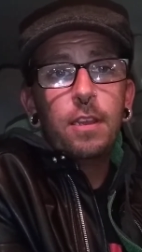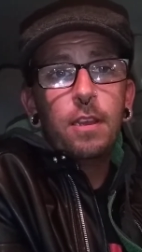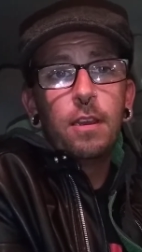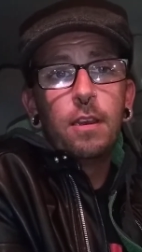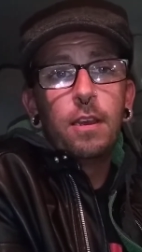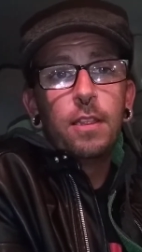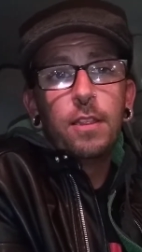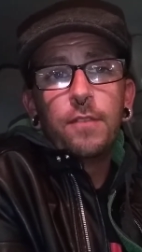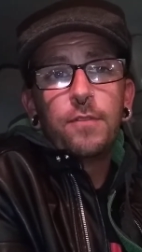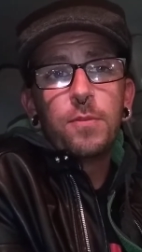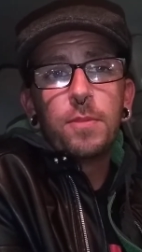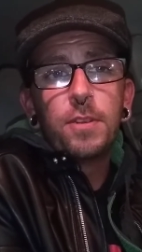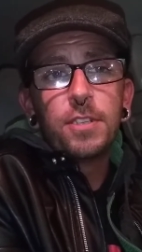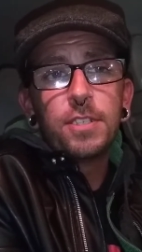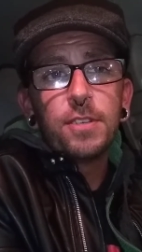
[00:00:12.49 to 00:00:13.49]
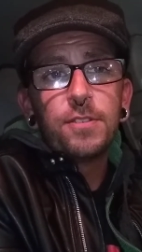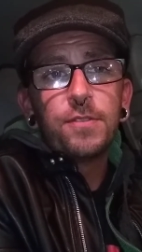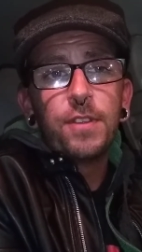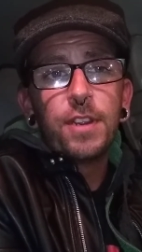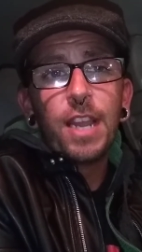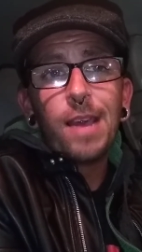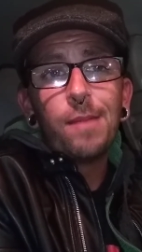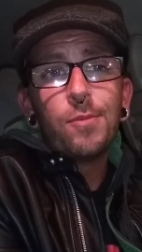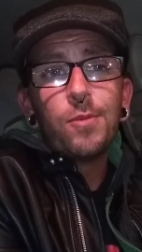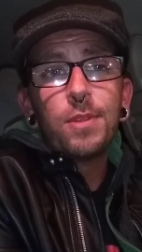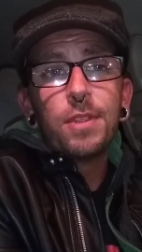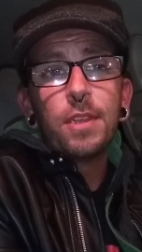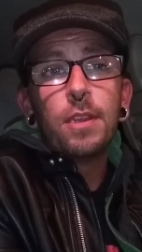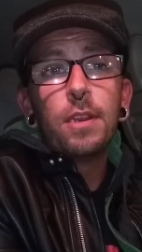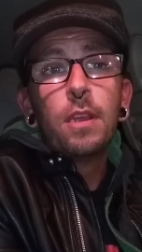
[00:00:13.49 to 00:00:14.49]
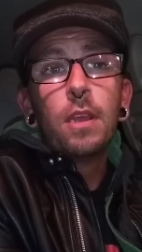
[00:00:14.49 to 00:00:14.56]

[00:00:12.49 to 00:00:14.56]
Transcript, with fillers: Uh, I loved the piercing. I was very happy with it.